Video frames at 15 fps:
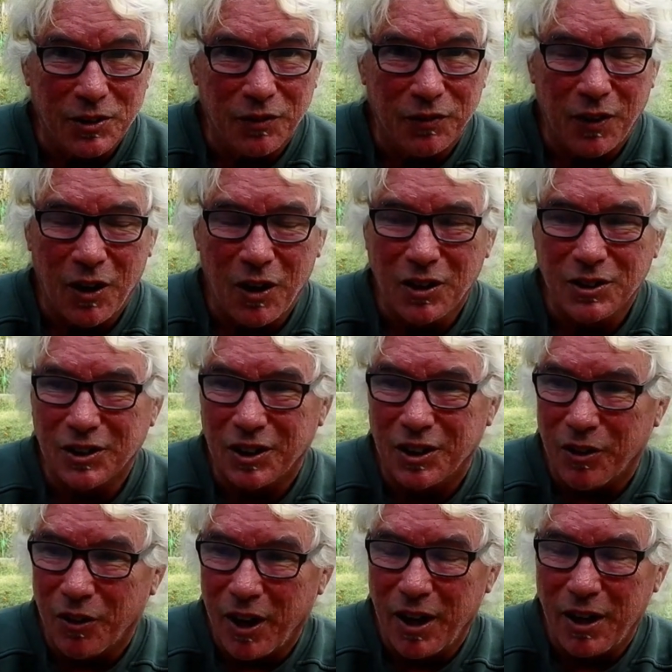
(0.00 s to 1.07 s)
Fall's a
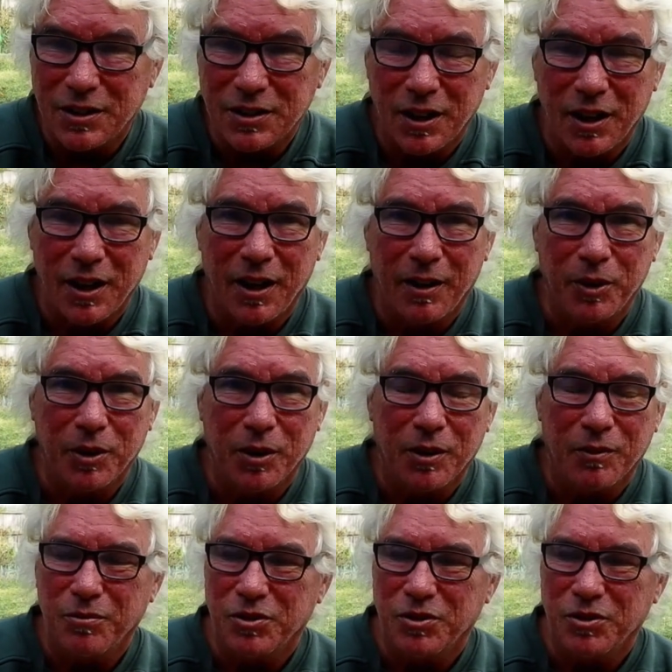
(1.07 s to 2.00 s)
great time to